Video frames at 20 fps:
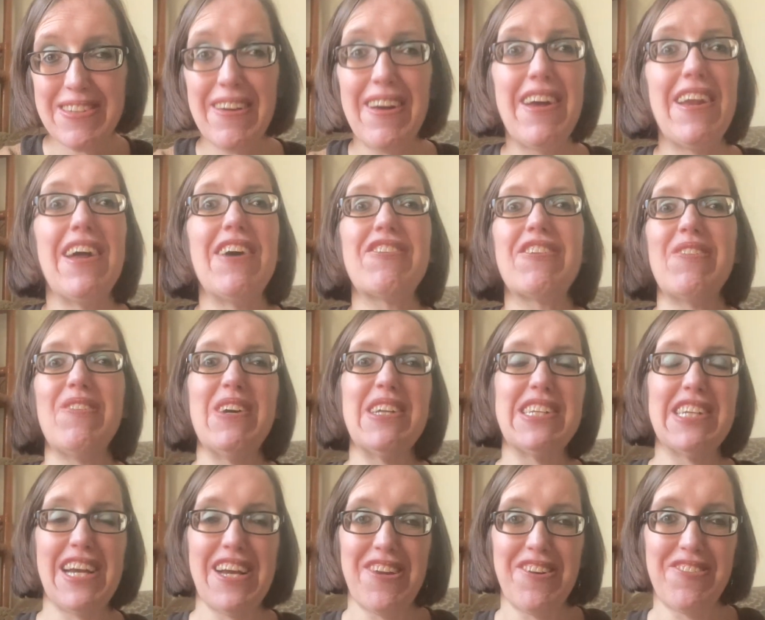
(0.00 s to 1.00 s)
and I've got my
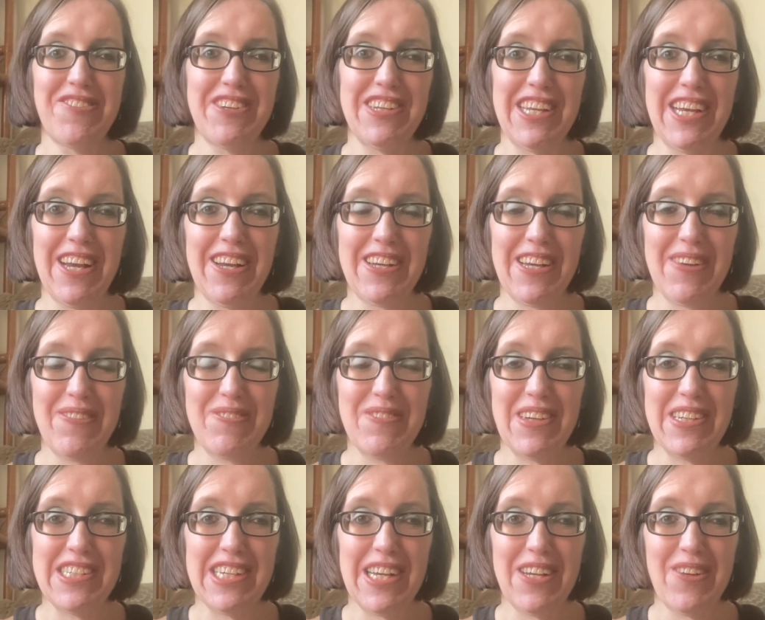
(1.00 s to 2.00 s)
channel
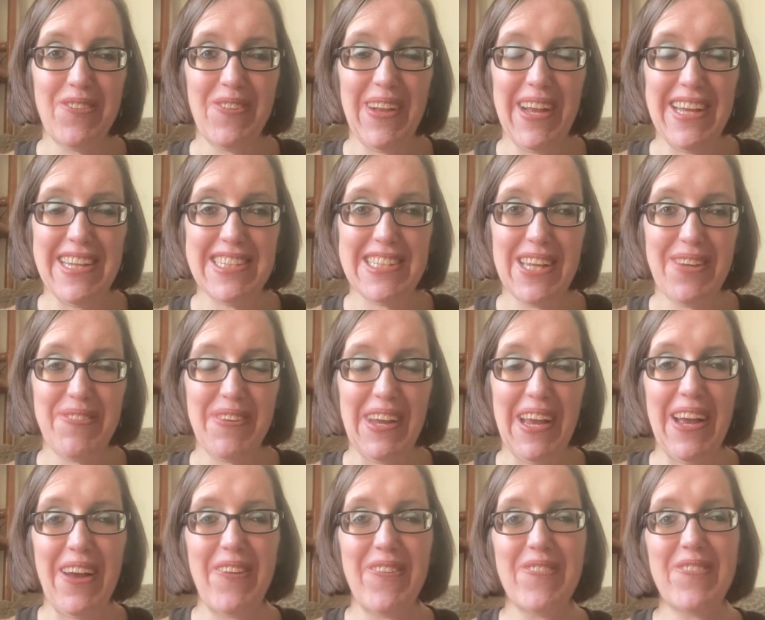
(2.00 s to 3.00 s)
plans coming
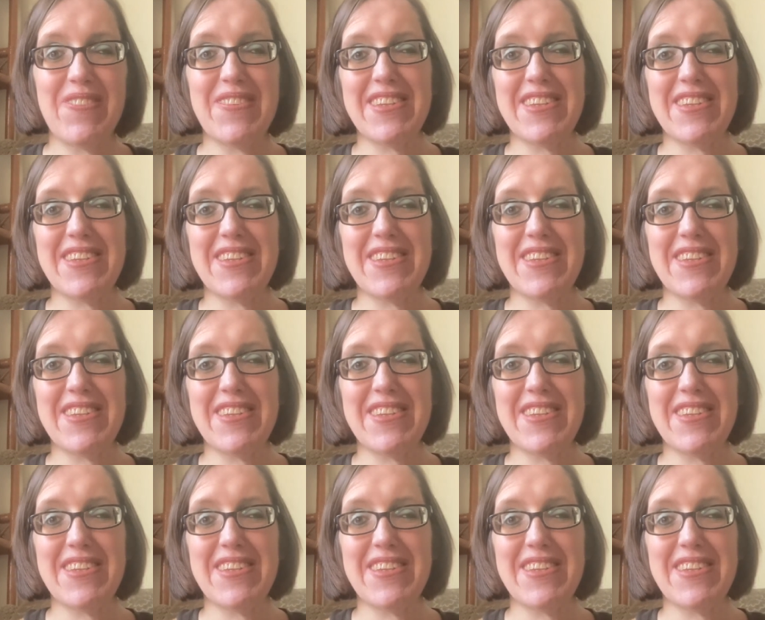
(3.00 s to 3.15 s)
out.